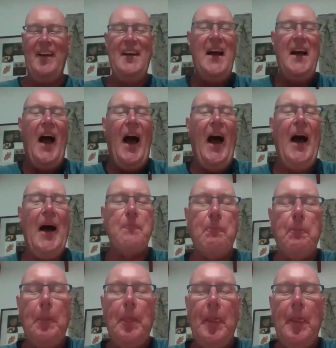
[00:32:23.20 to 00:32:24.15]
We're not
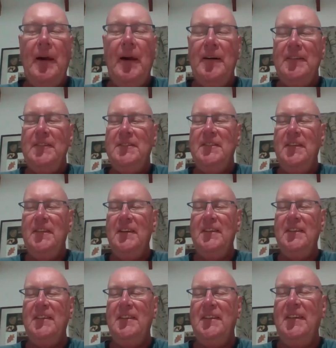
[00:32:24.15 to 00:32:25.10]
all that lucky,
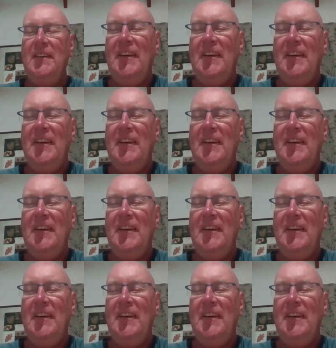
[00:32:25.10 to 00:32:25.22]
David.